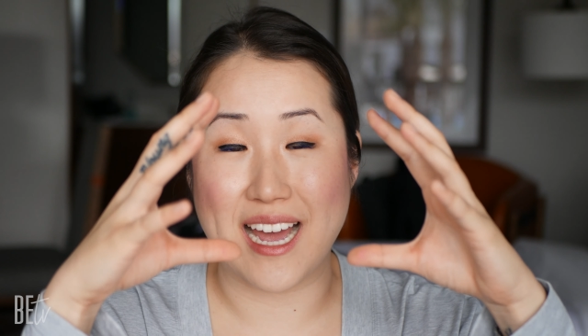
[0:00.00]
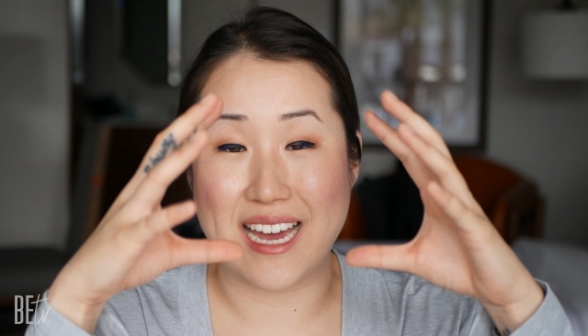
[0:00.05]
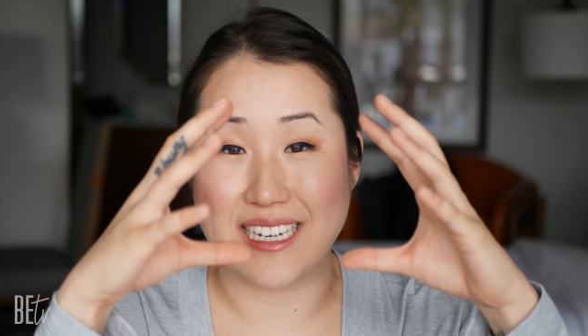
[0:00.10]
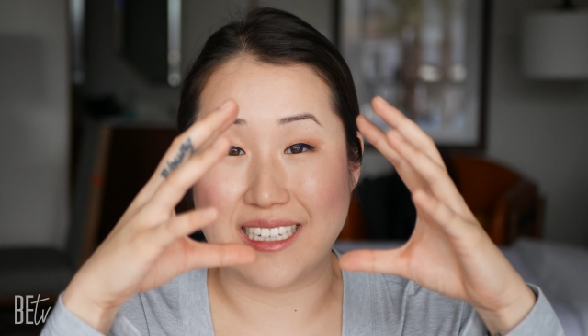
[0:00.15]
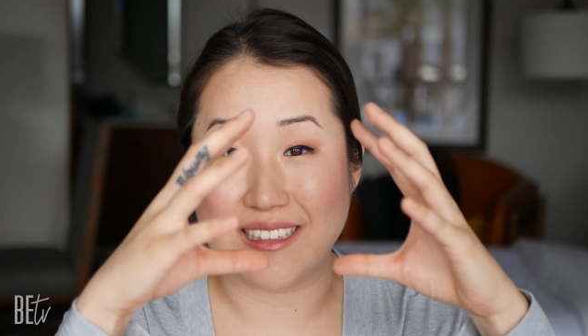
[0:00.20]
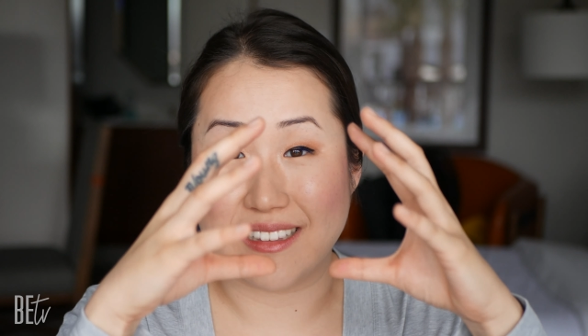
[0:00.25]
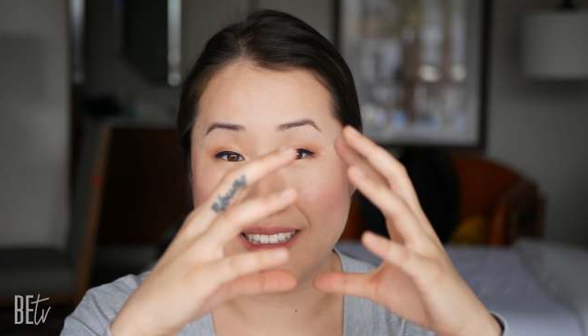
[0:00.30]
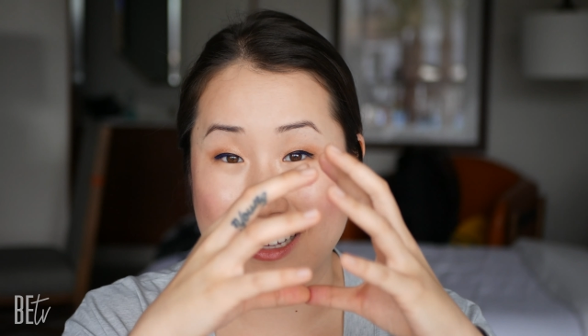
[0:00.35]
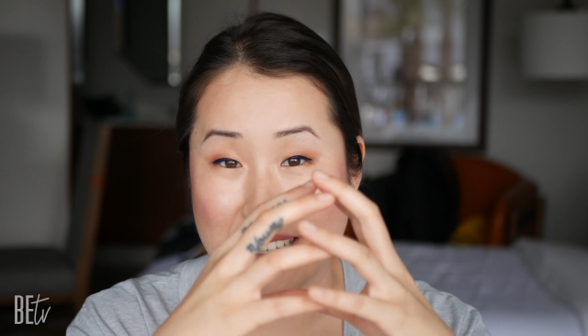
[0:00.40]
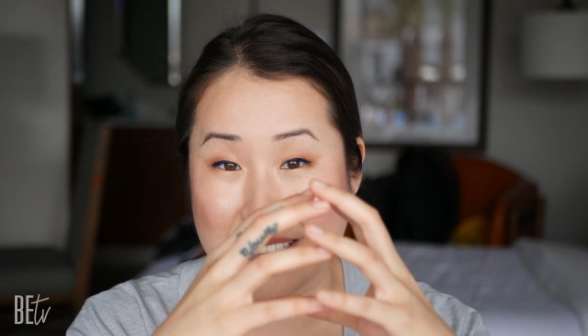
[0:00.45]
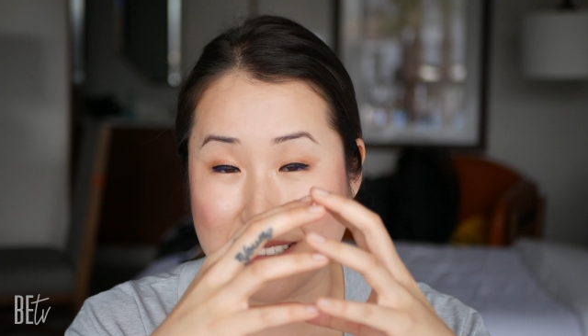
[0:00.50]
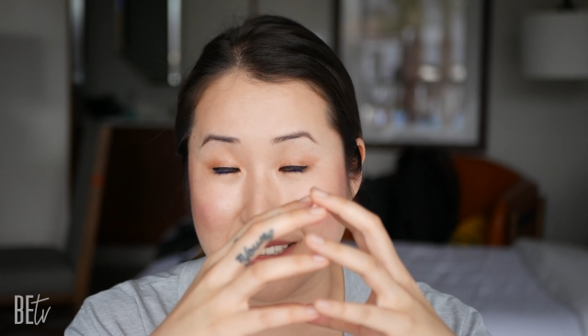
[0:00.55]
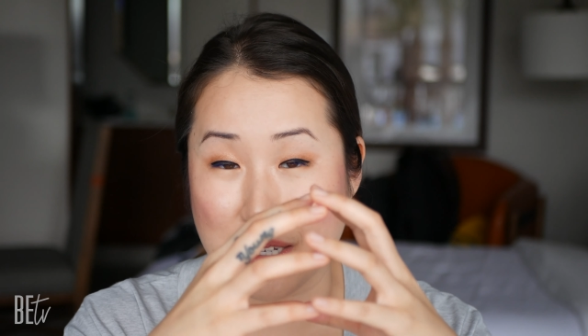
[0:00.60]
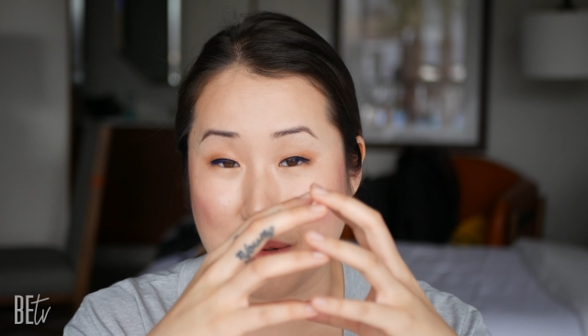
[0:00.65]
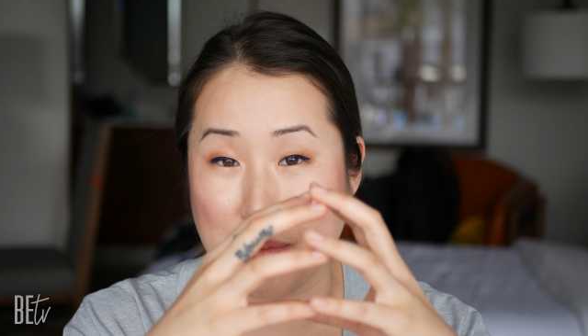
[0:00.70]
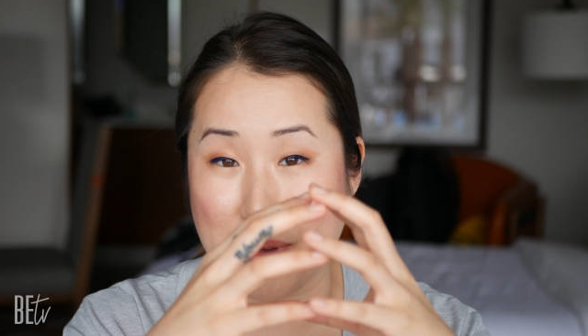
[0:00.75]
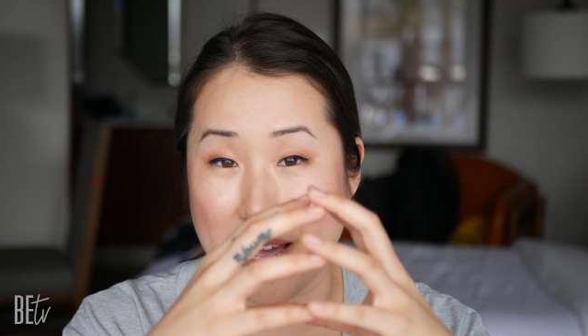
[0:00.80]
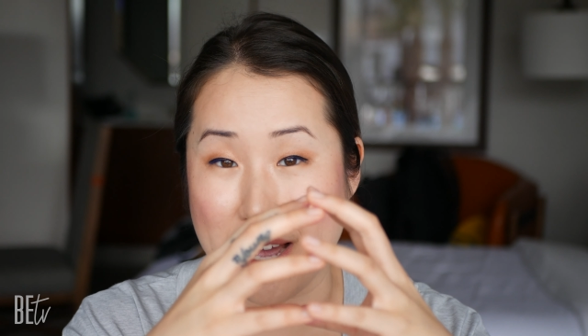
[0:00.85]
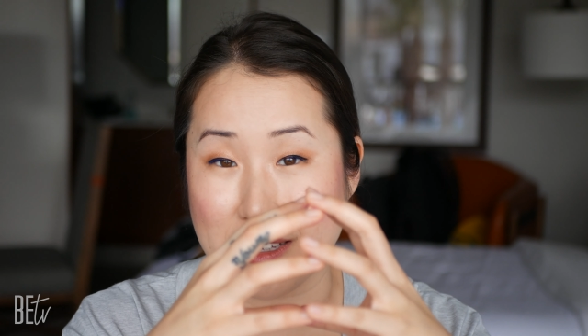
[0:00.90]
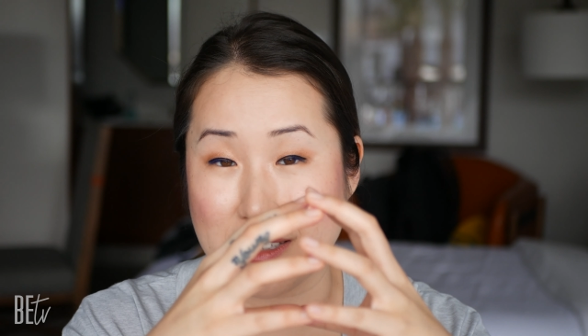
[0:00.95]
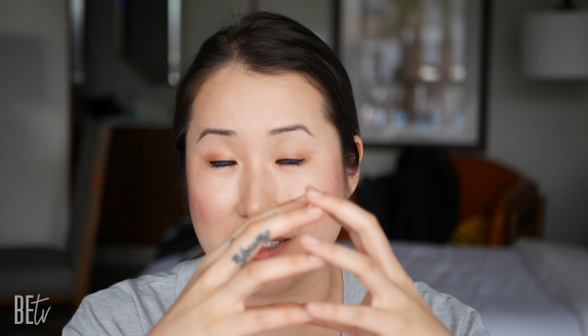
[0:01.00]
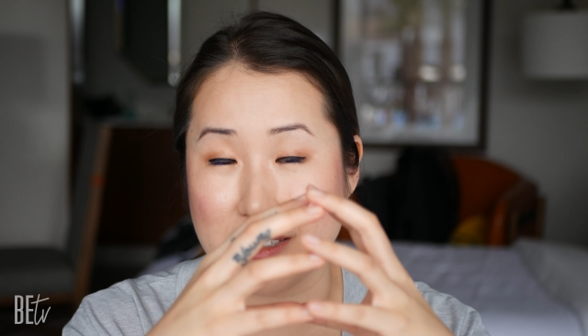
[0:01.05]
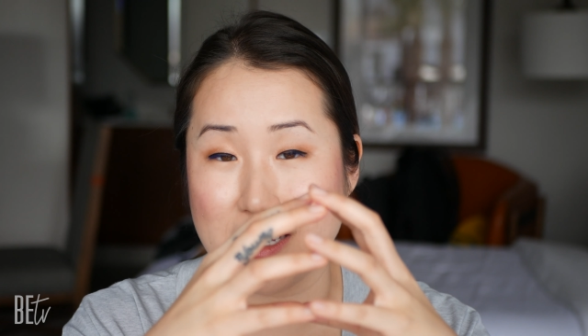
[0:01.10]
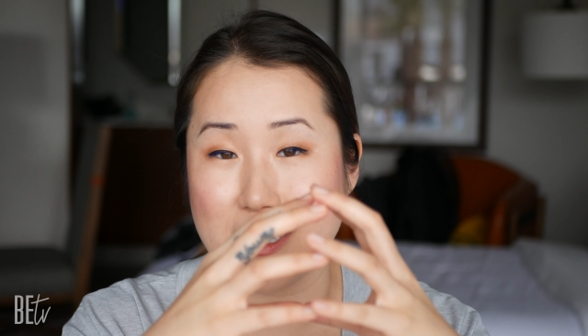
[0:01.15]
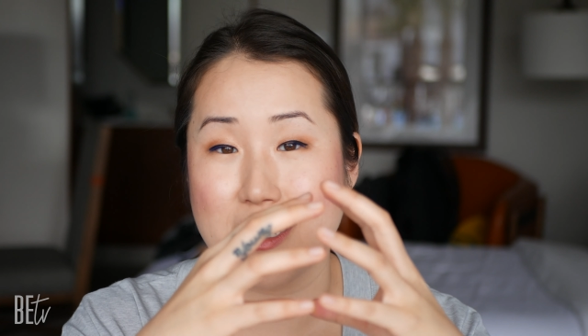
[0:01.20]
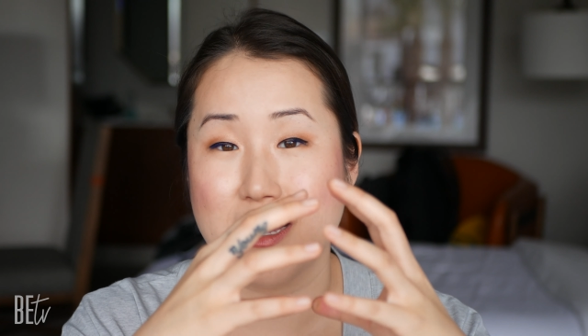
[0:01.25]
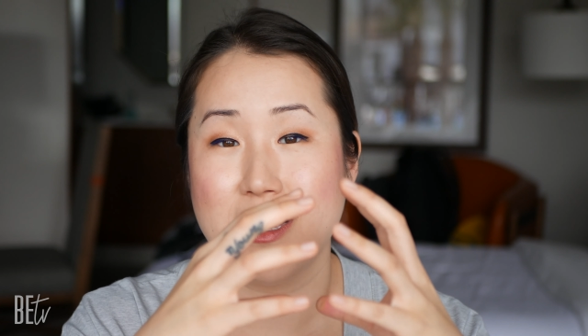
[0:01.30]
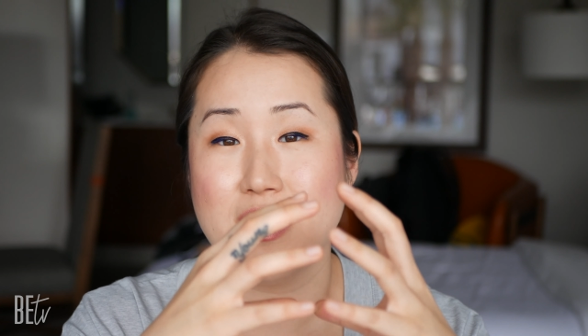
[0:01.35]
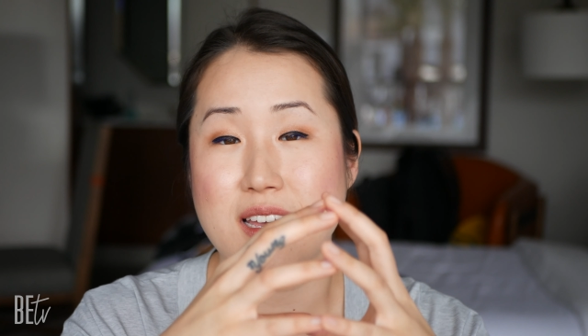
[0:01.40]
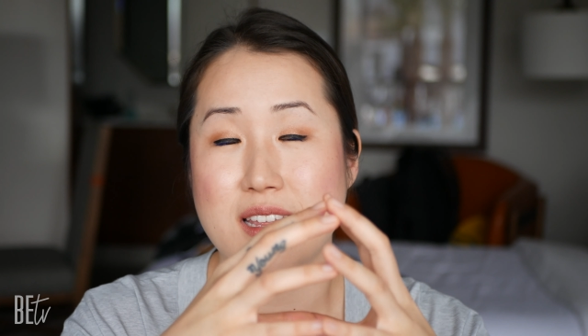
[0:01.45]
at a less
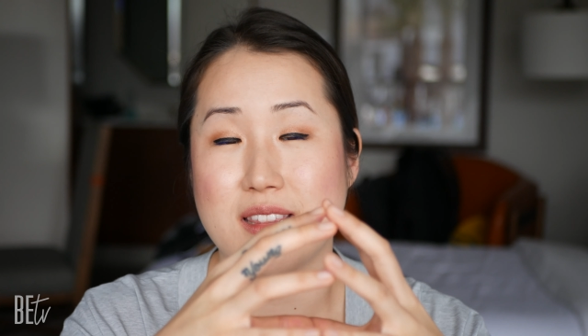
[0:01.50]
capacity